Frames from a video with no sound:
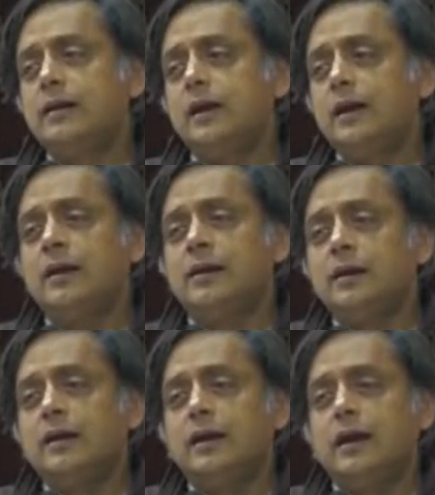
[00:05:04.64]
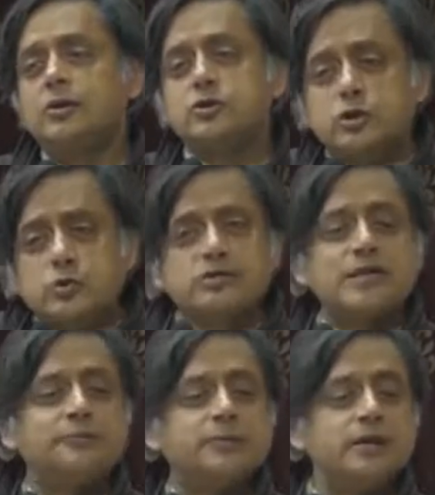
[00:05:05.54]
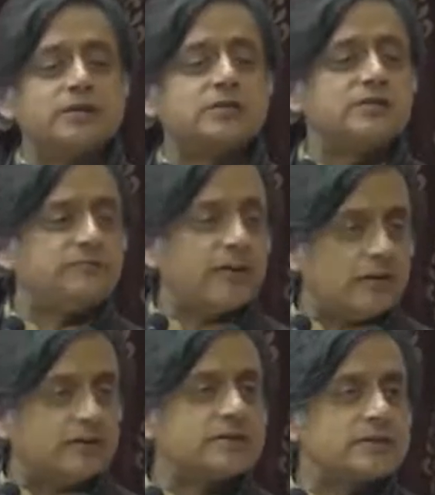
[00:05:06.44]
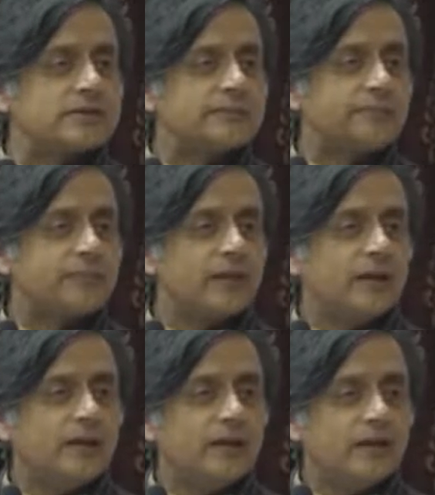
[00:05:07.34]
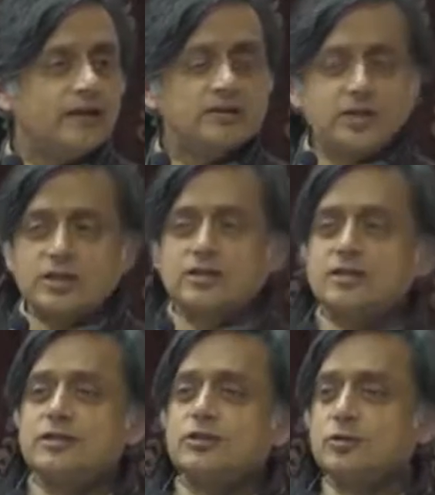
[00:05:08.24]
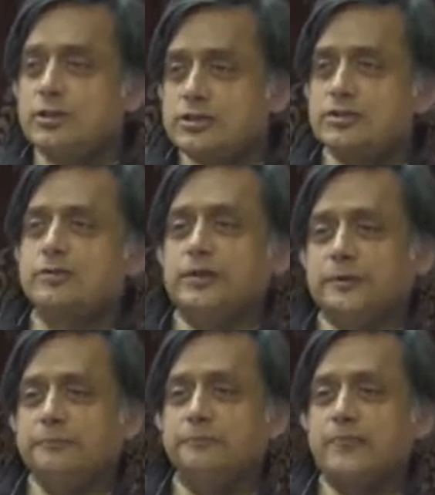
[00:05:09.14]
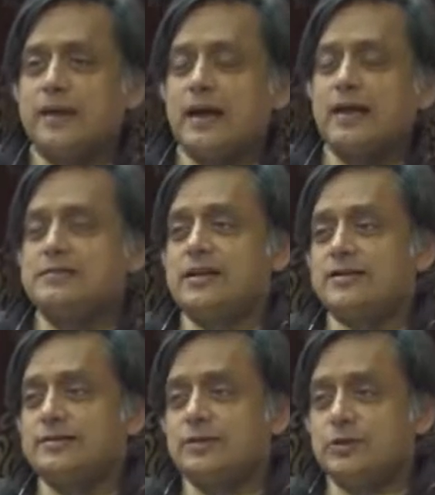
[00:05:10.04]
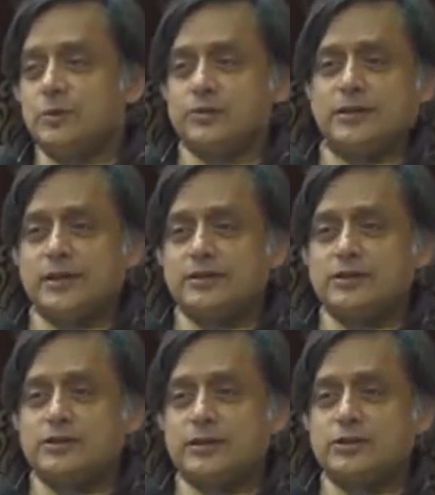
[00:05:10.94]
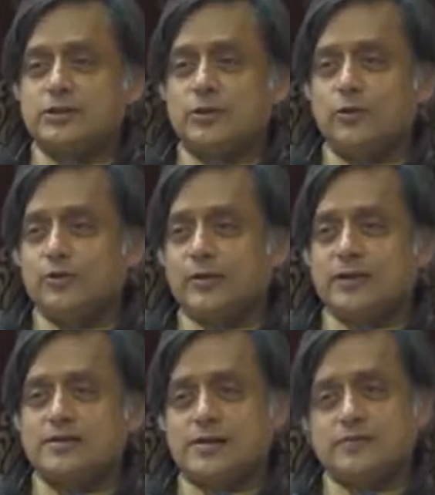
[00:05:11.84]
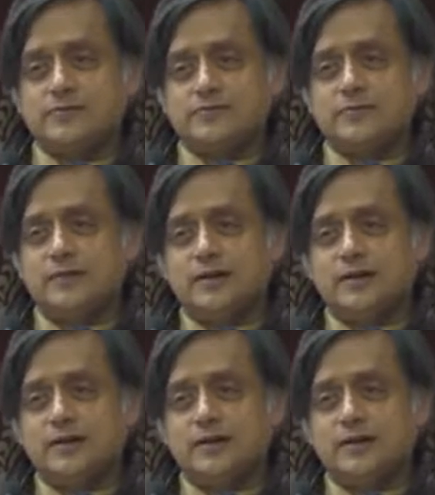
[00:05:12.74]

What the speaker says: in a true separation of powers, just as the judiciary has nothing to do with the legislature or the executive,